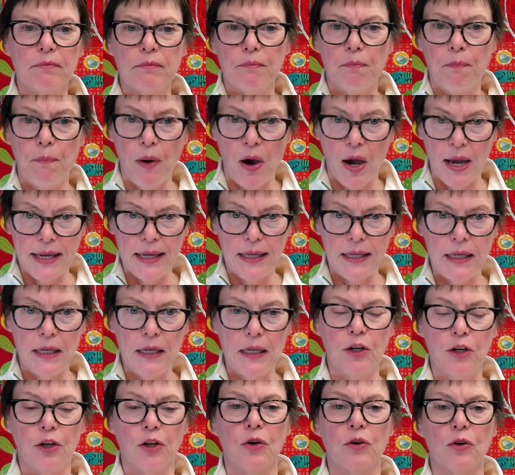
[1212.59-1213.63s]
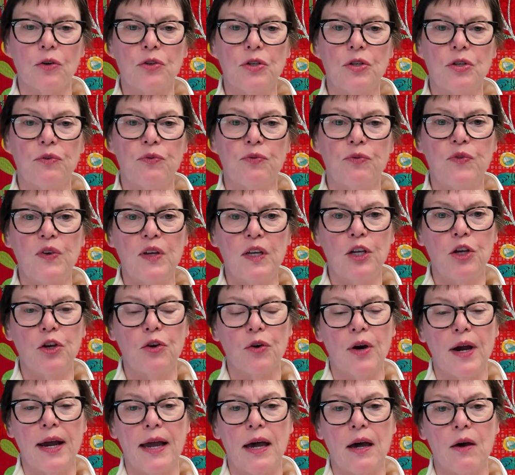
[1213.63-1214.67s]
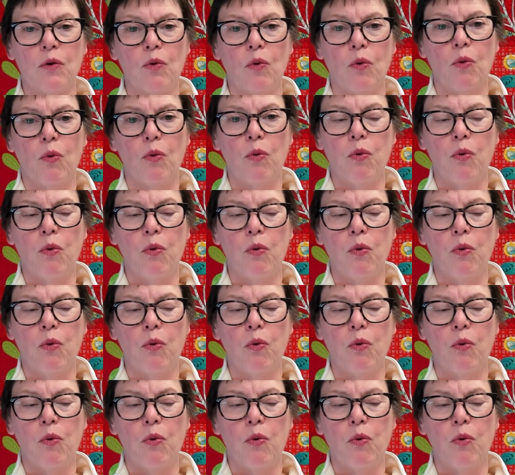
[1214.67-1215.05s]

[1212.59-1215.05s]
by ear to figure out